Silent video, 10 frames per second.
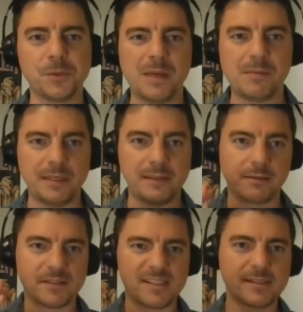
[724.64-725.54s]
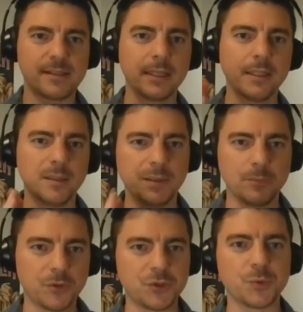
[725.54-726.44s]
you maybe stick a little
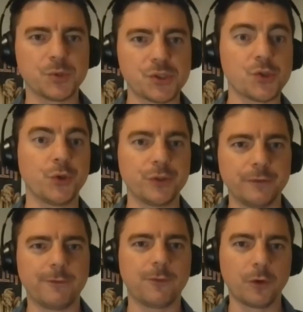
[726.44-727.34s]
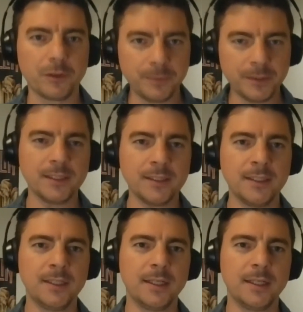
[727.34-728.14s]
bit more to a certain formula.